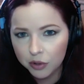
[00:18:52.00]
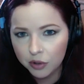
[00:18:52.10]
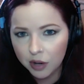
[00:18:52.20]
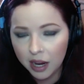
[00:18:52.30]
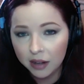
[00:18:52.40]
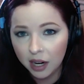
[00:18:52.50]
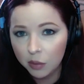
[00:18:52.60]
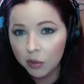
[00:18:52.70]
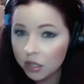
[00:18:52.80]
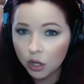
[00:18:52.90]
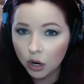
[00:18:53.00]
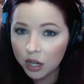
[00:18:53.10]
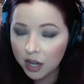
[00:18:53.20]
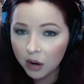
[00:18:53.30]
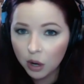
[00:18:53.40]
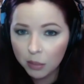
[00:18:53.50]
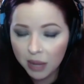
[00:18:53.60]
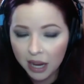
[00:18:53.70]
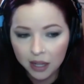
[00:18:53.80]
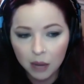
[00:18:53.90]
and I was started out on
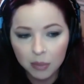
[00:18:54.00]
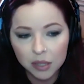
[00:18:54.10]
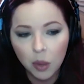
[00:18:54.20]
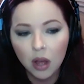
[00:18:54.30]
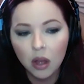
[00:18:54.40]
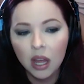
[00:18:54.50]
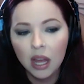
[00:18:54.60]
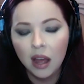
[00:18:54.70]
Bandcamp as well.